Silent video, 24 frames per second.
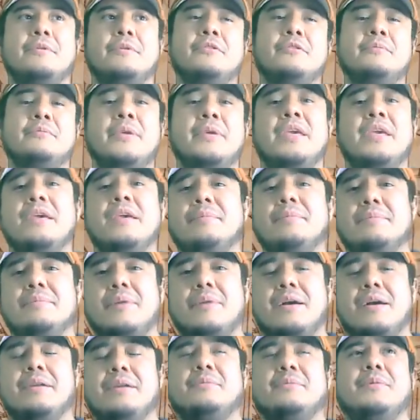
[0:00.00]
me,
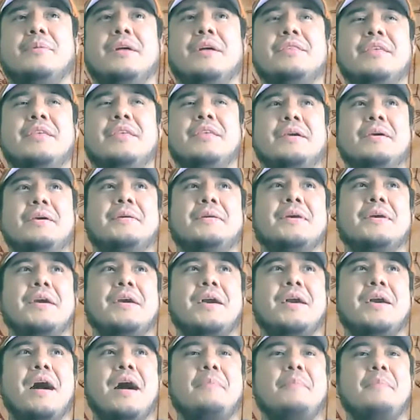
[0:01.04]
but I think
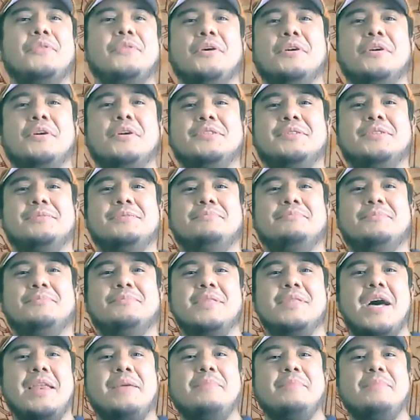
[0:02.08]
I'm not
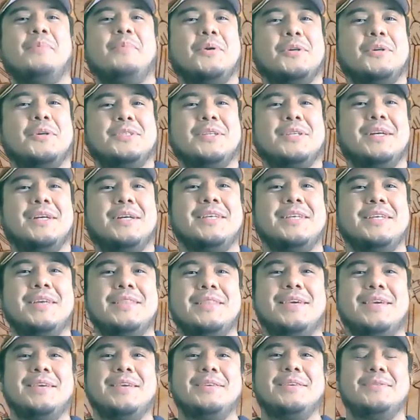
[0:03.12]
that important. I
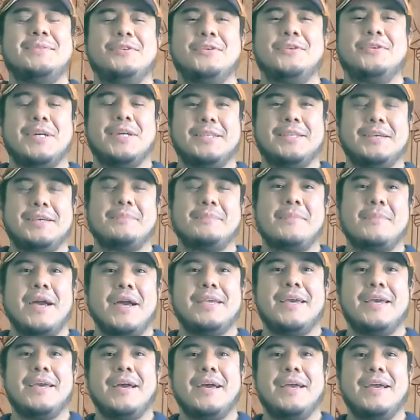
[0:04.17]
think Yucatec
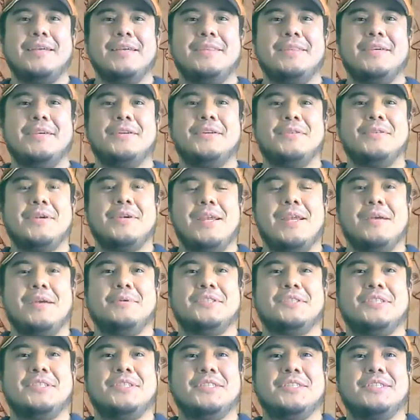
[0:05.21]
Maya and the other
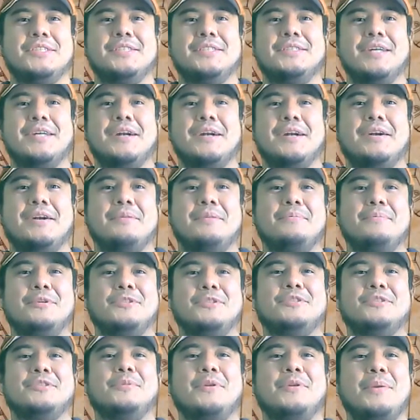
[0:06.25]
languages are
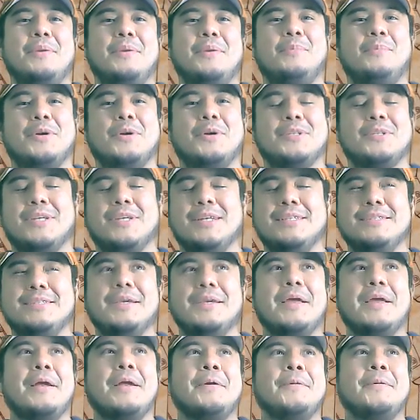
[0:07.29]
much more important.
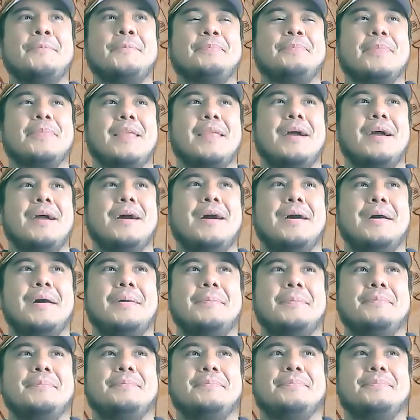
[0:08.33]

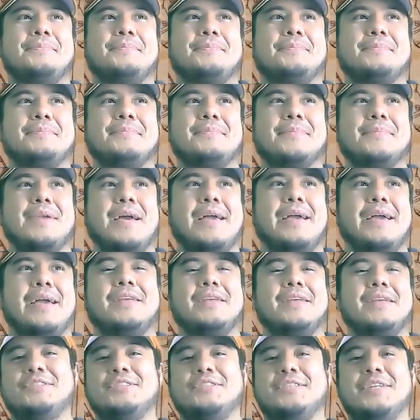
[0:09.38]
I
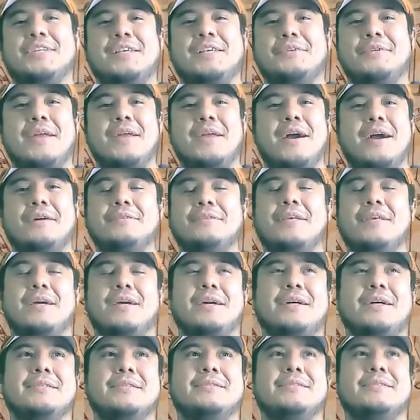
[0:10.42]
can just tell you now
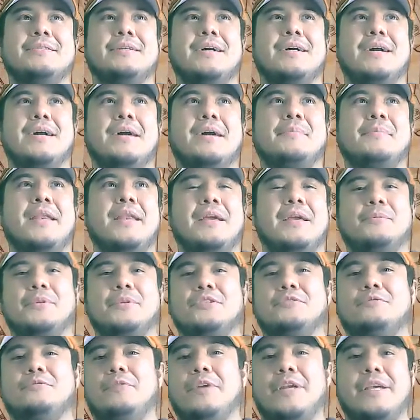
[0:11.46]
that I'm a
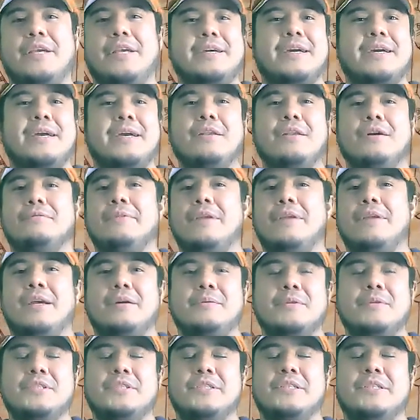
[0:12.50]
language freak. I love
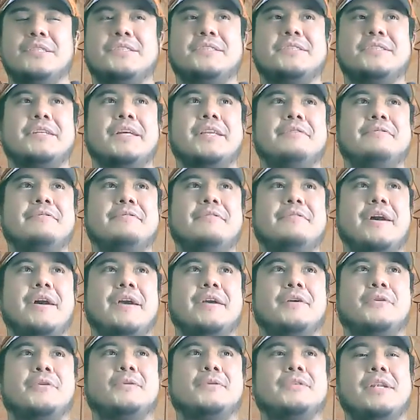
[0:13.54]
languages, and if I
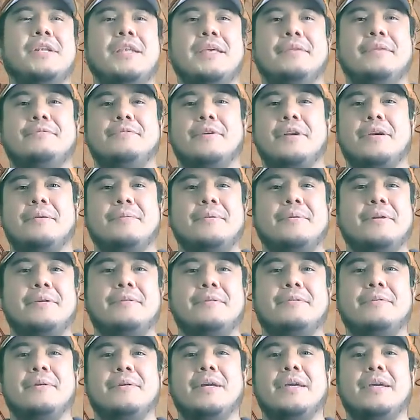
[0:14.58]
could live forever,